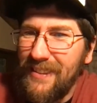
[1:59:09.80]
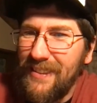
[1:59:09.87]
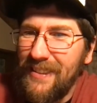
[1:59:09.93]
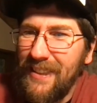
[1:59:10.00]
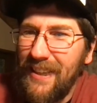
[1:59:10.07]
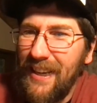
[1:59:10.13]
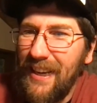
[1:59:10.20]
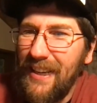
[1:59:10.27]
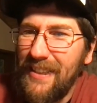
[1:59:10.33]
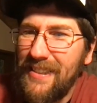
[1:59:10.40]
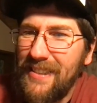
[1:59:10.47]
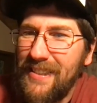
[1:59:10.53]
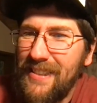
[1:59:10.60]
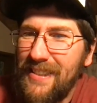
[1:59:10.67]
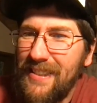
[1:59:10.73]

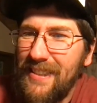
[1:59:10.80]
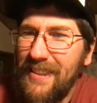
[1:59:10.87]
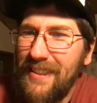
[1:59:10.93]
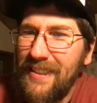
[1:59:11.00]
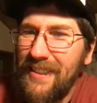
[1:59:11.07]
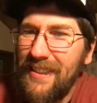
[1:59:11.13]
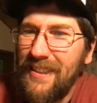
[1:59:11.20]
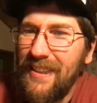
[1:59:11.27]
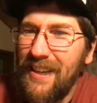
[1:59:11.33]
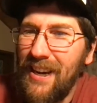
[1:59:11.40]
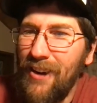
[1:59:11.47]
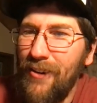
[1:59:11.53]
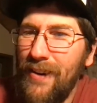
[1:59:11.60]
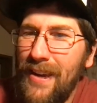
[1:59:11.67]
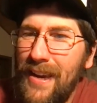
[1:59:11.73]
Nice.
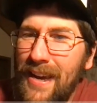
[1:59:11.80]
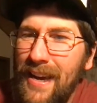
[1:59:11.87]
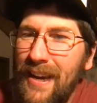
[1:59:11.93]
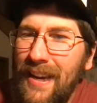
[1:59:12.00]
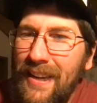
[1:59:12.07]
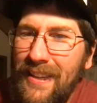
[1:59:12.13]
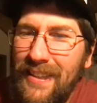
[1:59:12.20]
Oh, yeah.